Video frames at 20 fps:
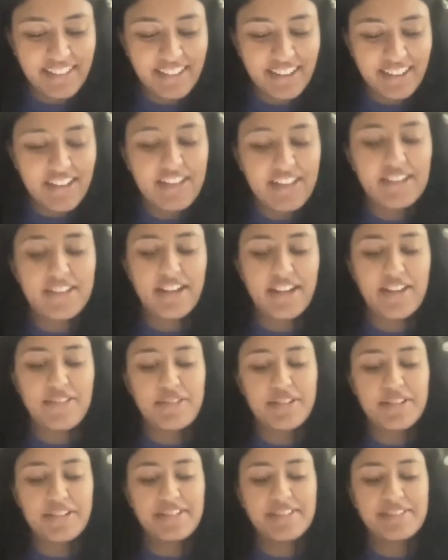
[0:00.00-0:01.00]
I have
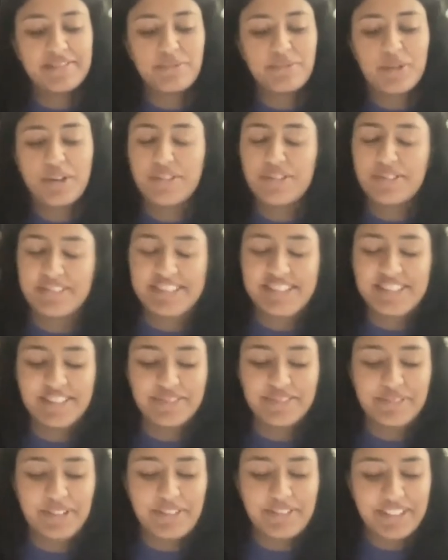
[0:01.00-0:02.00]
a one of so
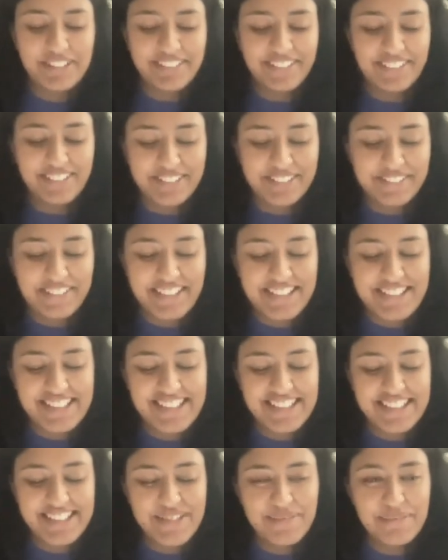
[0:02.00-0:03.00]
one of the longer
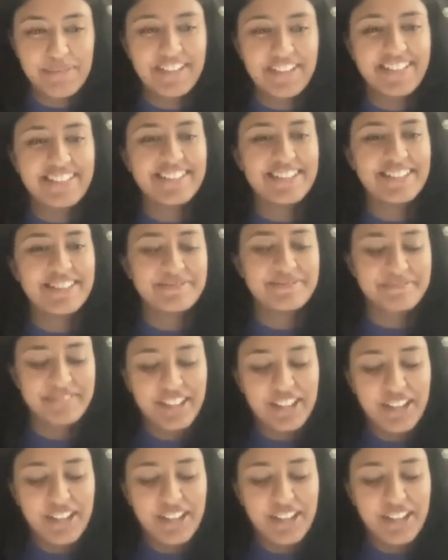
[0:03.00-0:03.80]
questions, but um,